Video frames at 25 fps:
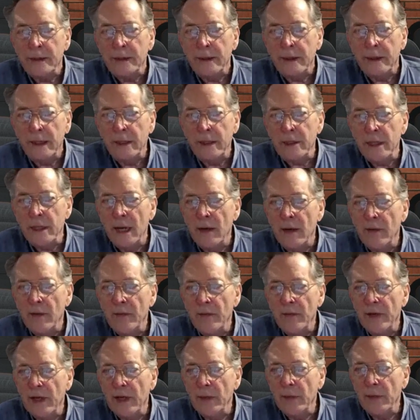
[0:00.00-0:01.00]
it's now
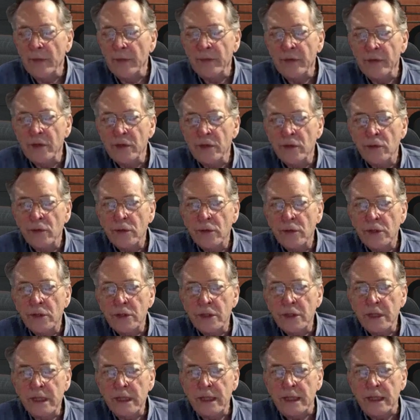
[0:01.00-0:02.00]
available for us all to
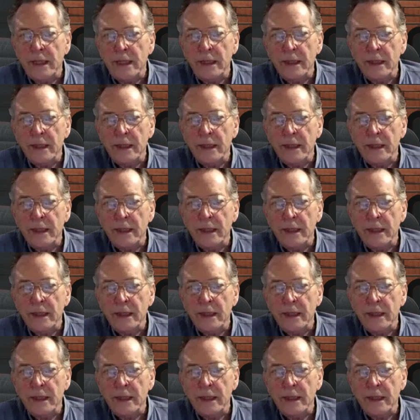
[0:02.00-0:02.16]
see.